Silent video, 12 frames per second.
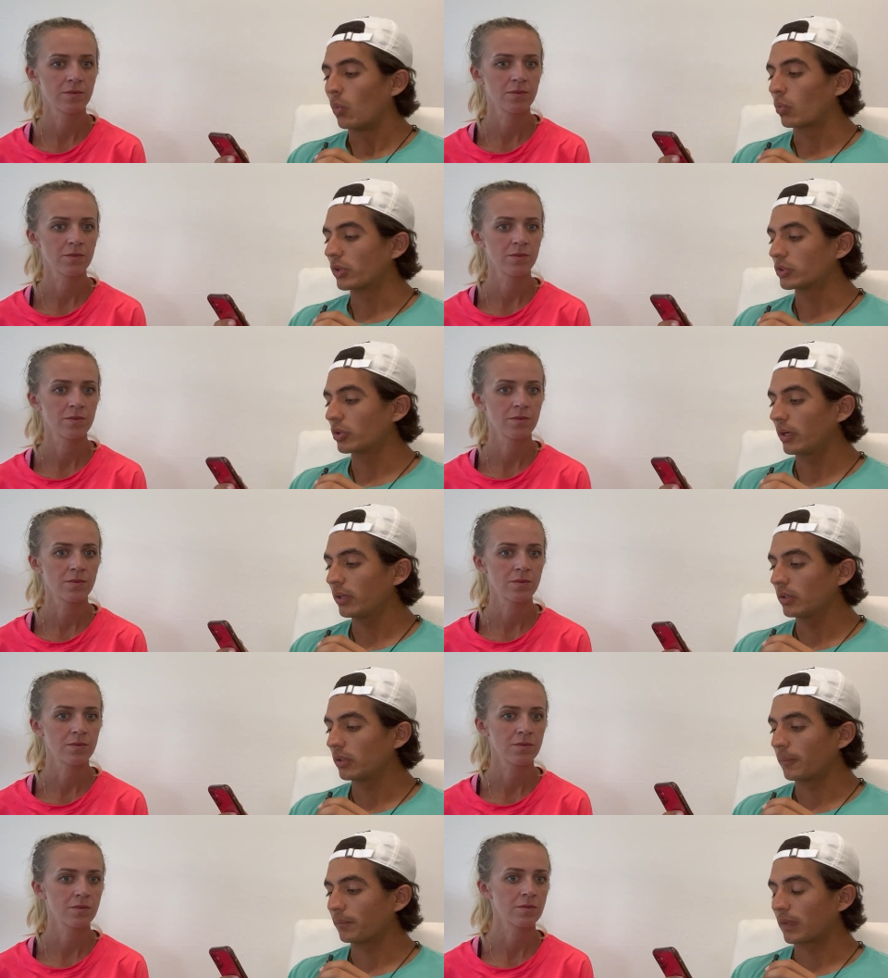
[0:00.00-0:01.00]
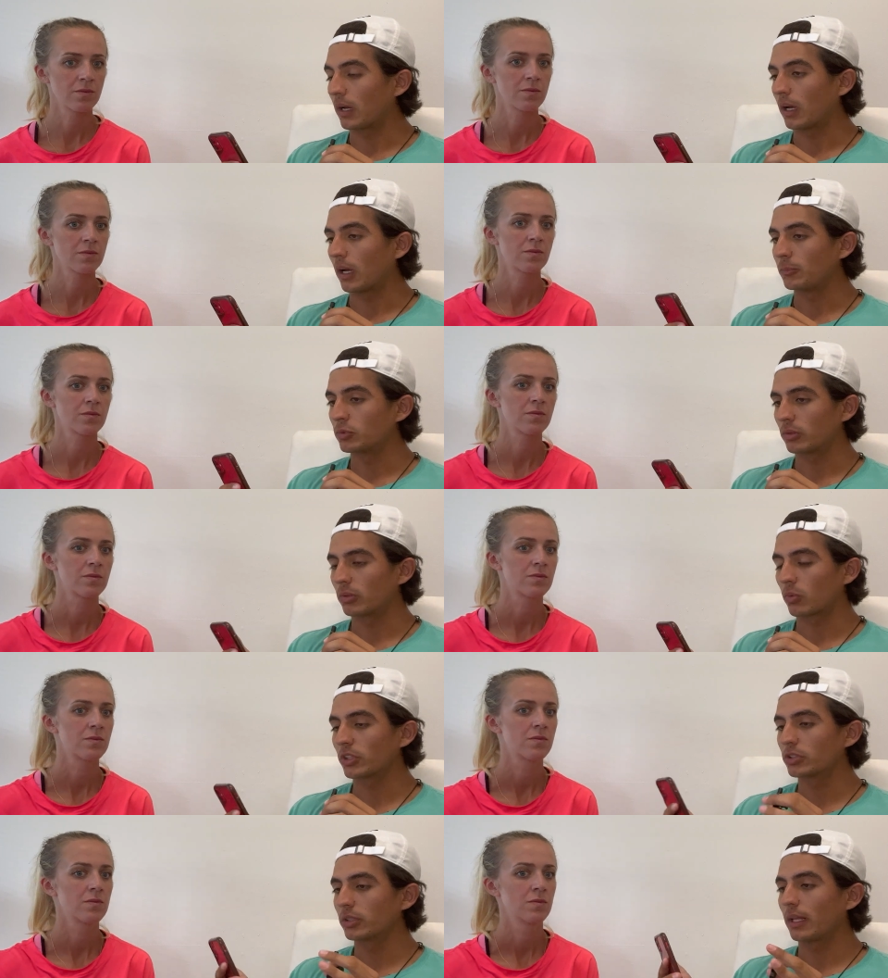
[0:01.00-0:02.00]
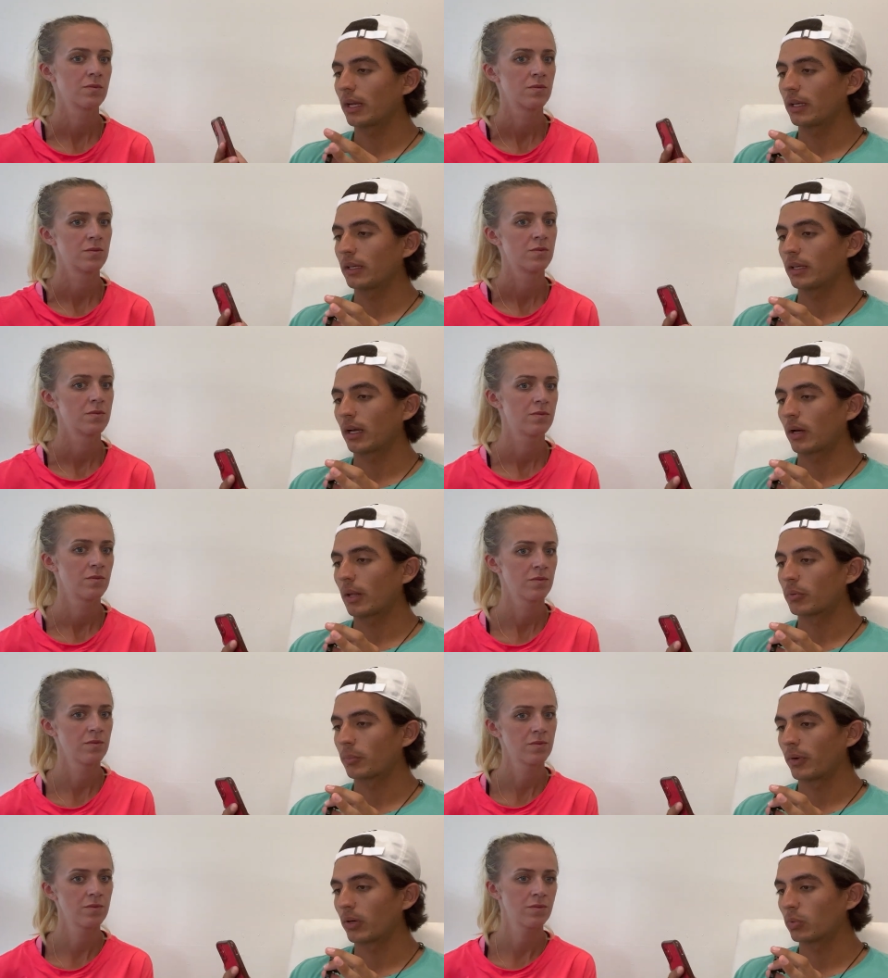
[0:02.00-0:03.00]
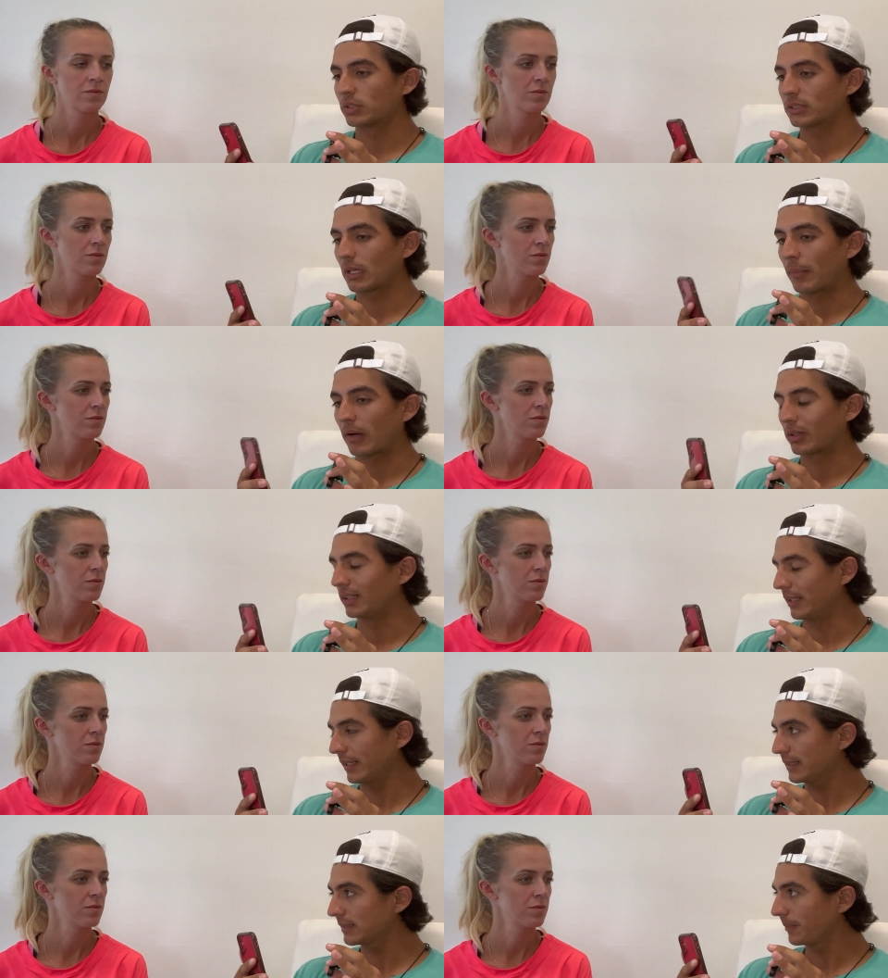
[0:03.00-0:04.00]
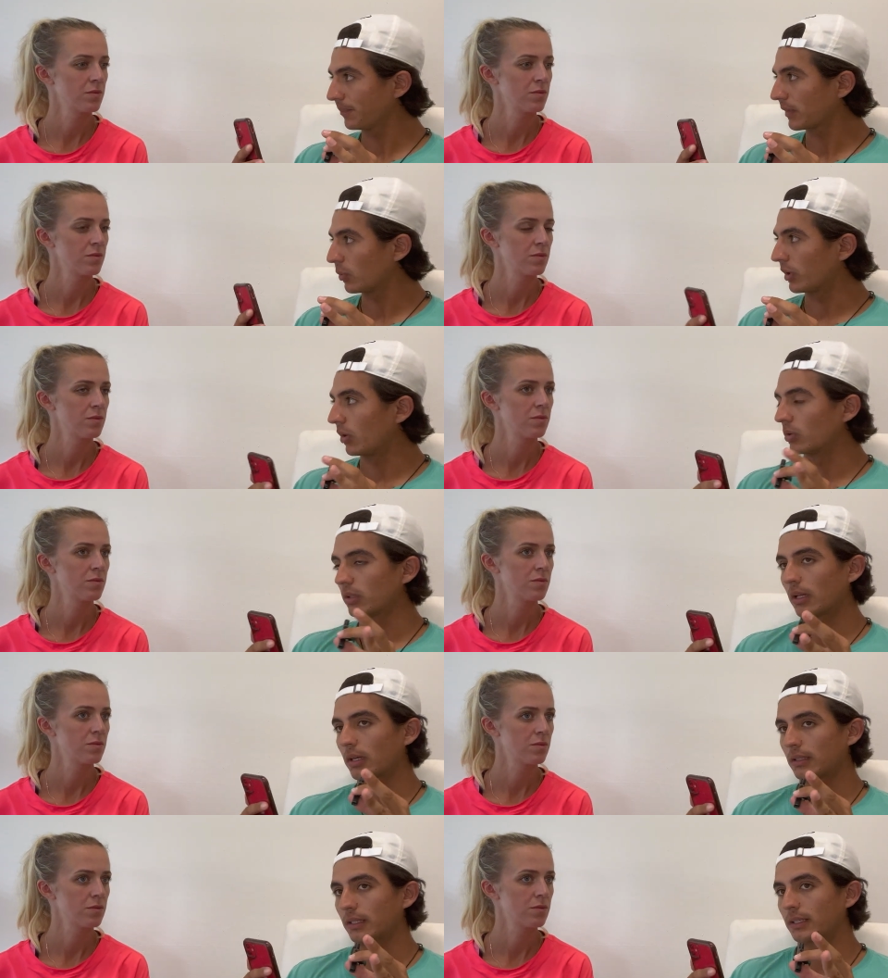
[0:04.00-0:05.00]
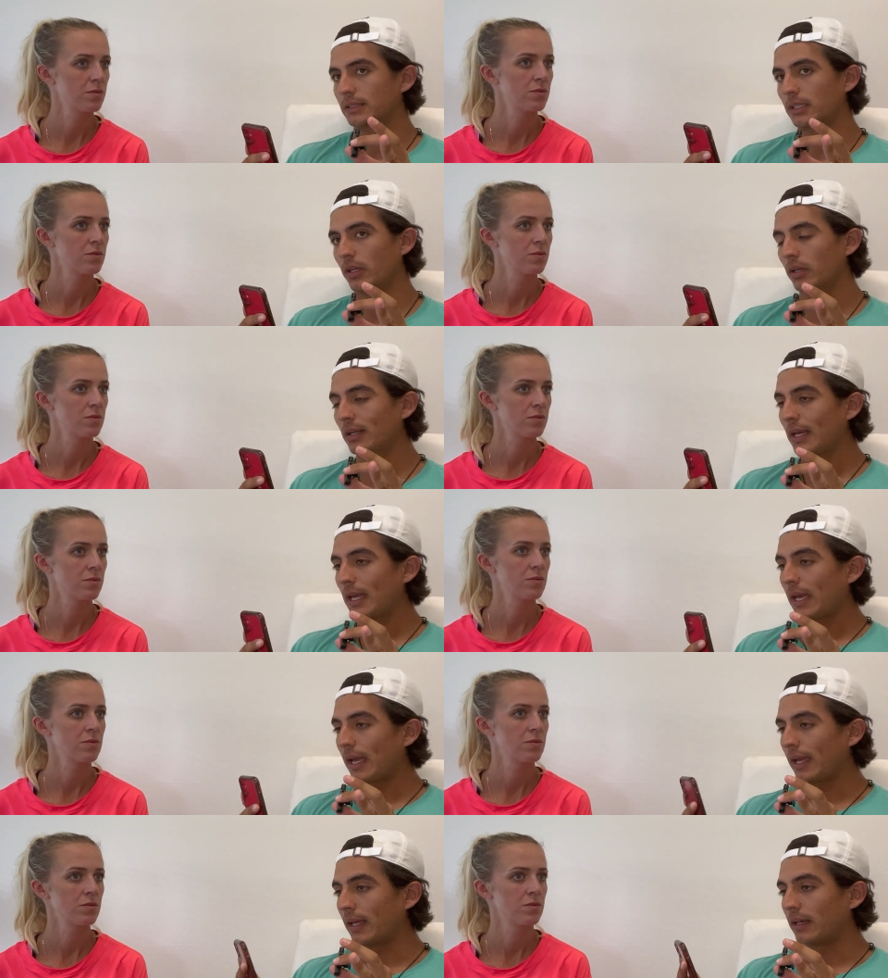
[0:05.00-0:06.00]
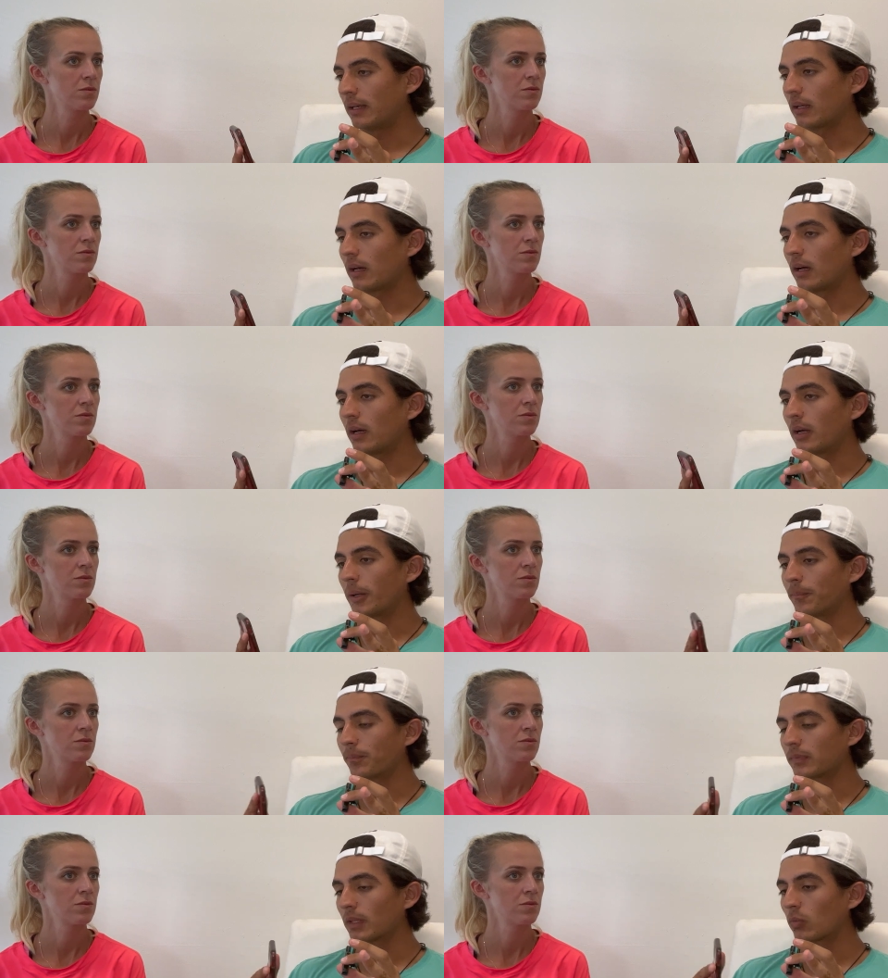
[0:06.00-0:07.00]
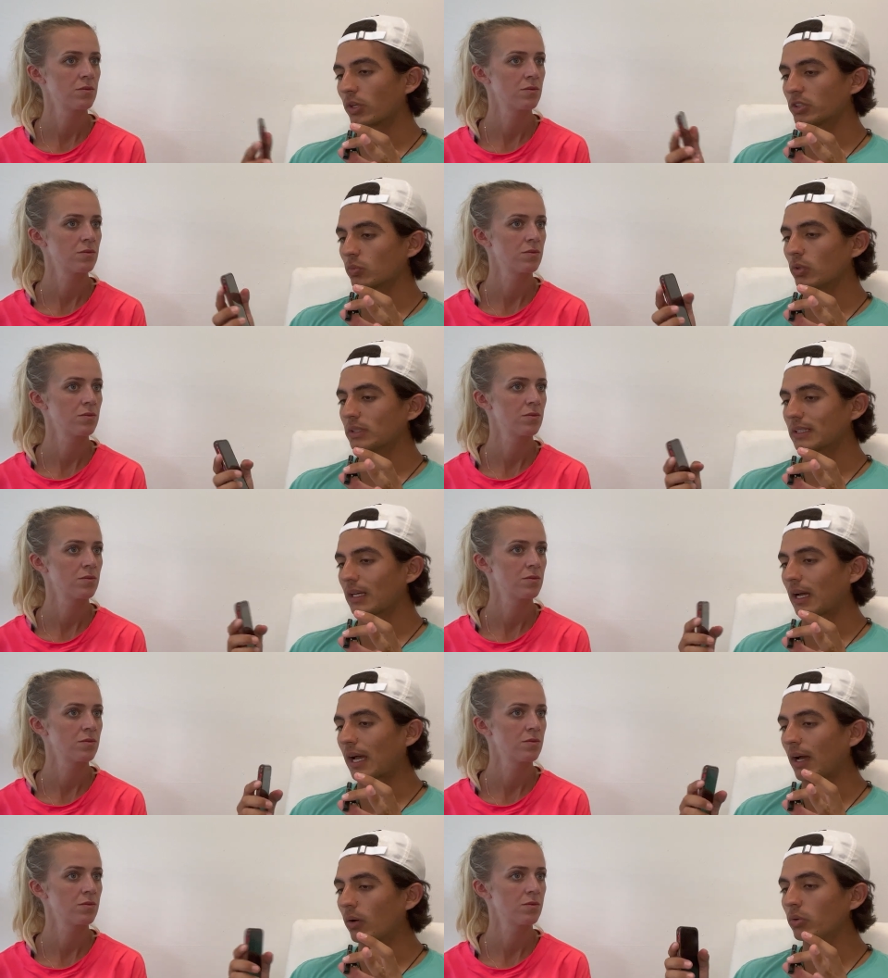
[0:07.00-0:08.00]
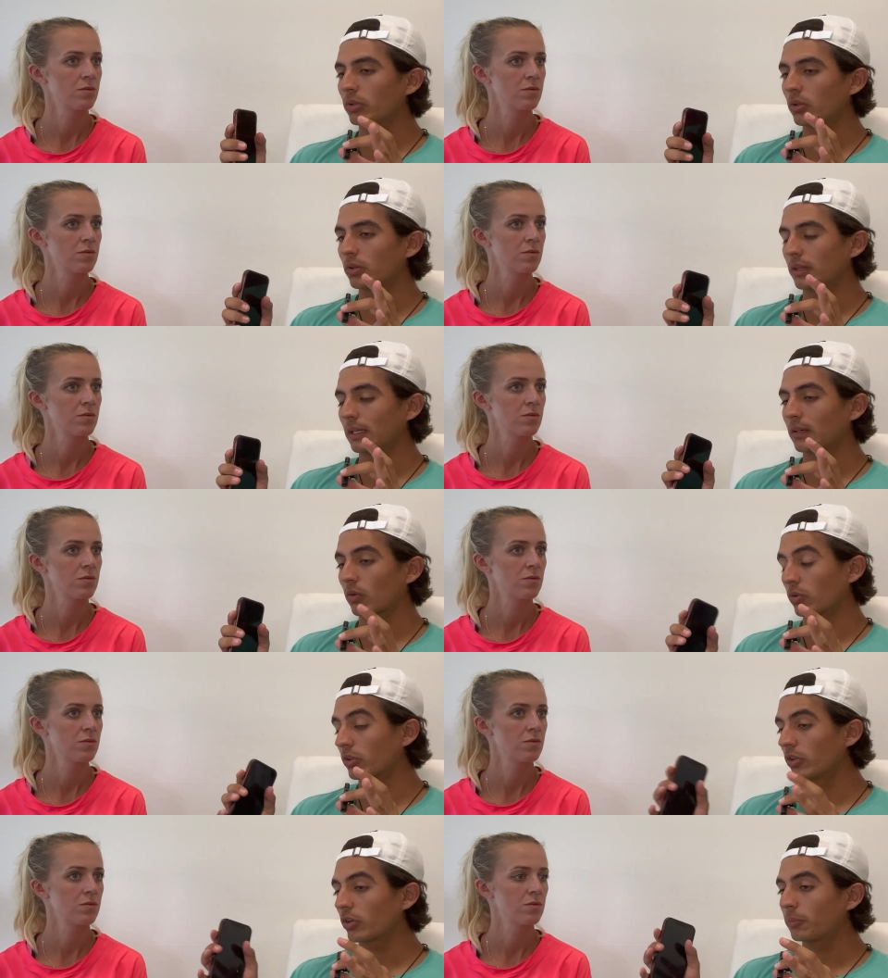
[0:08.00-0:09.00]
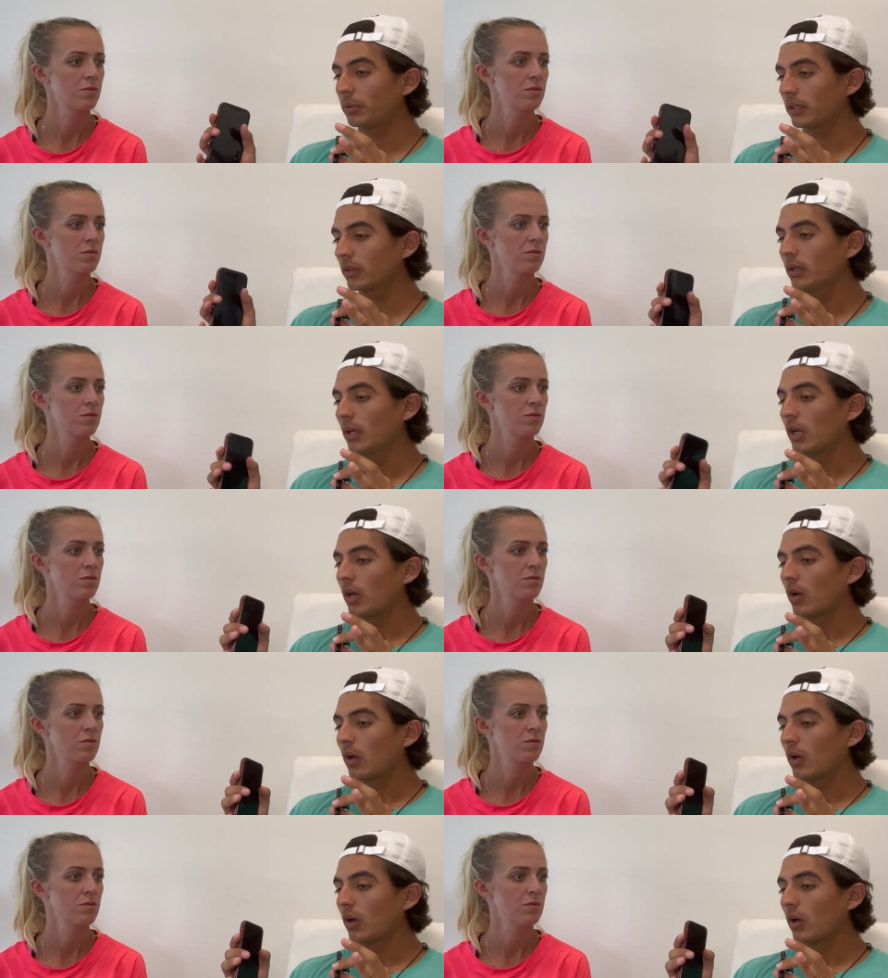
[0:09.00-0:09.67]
Speaker 1: we're trying to, um, tr- the question that I, I had prepared was about clinics. We hold a lot of clinics here. And um, the question was, how do you think, or in your opinion,